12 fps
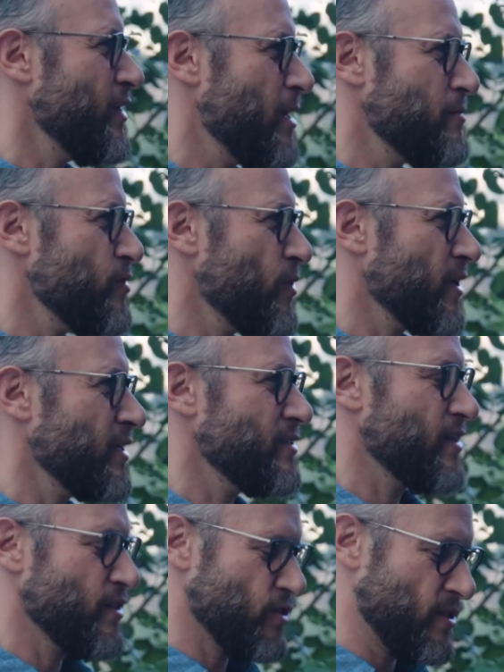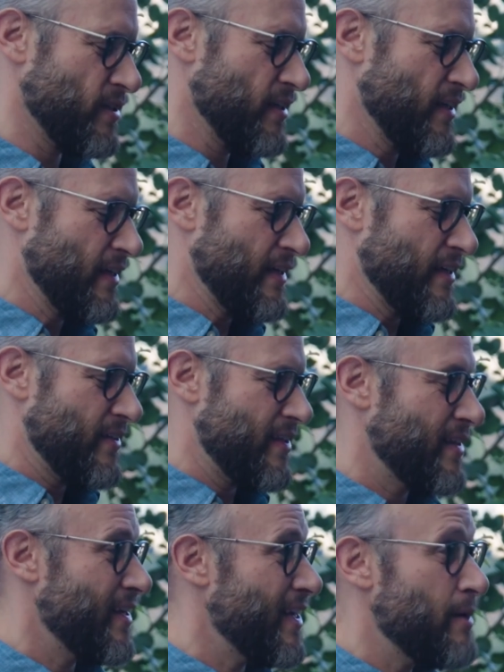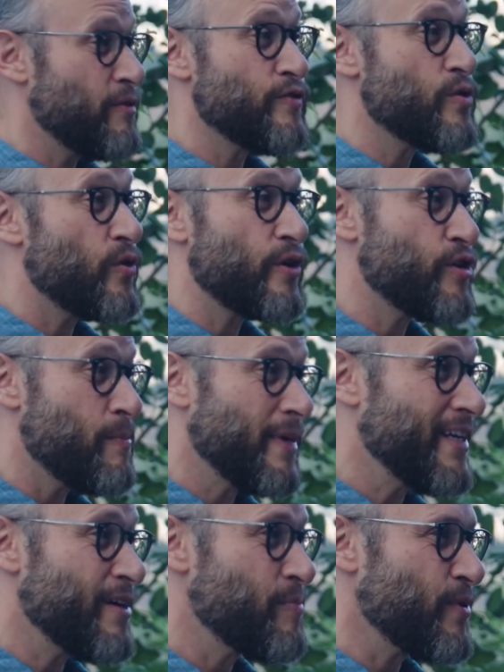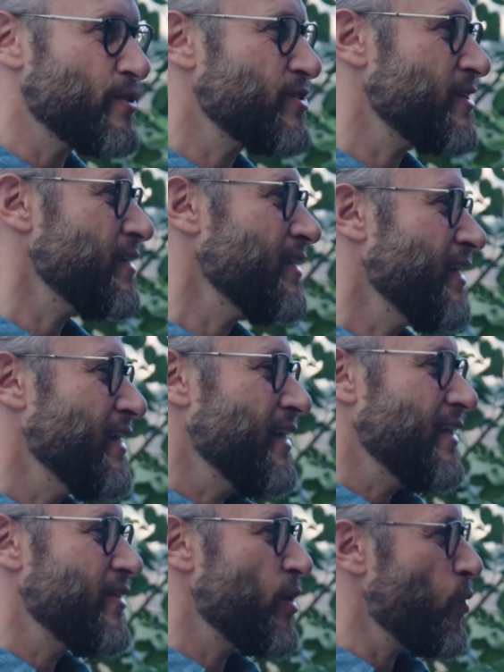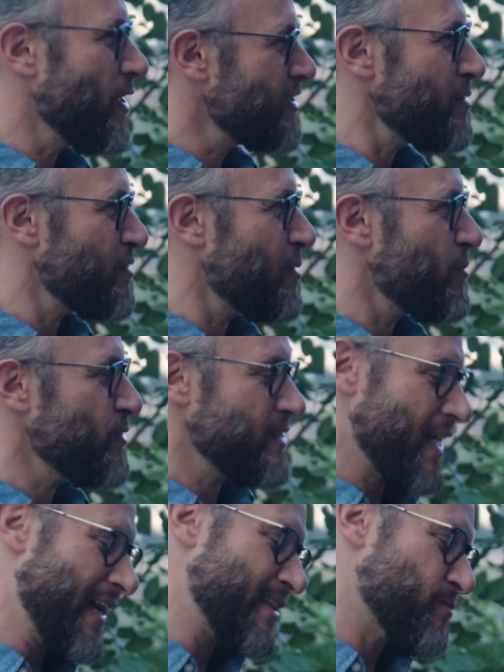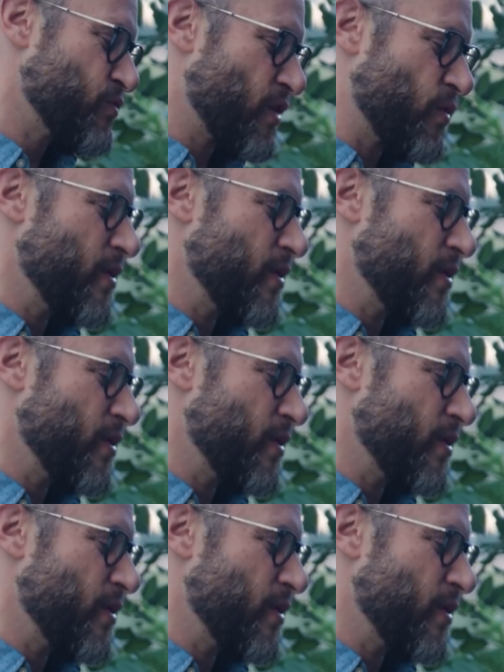the name of your organization, the name of you or your media person, their WhatsApp number to add them to our